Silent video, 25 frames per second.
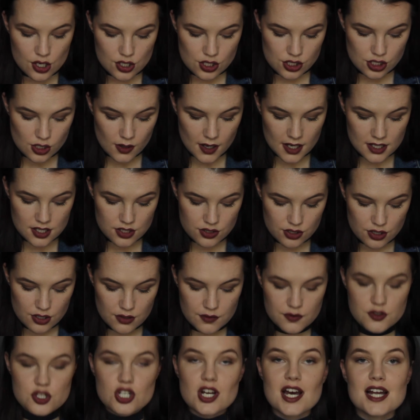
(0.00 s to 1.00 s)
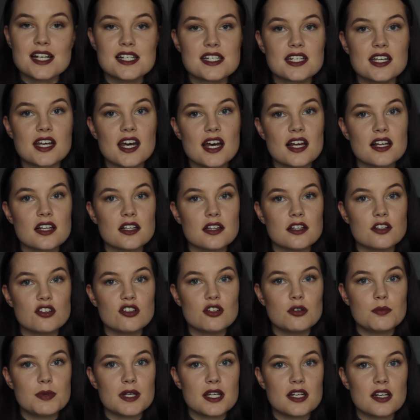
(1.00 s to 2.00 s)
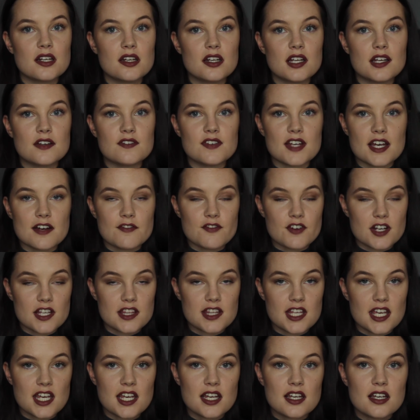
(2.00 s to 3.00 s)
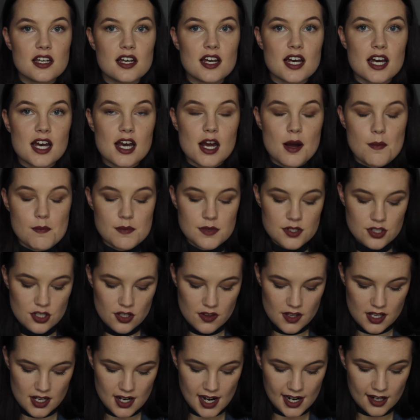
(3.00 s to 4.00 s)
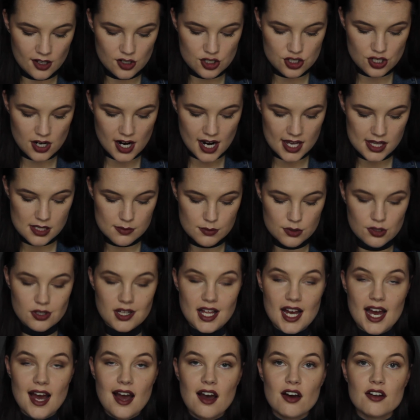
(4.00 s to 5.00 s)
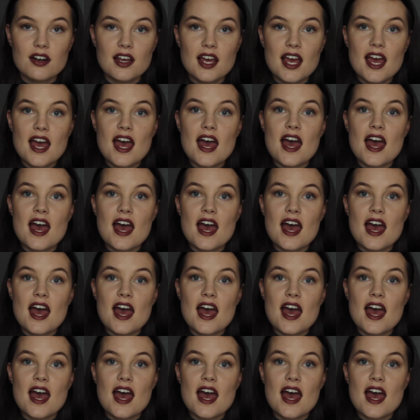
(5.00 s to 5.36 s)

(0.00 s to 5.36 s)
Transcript: So I sort of tried to get a little bit of everything so that I could try them all out.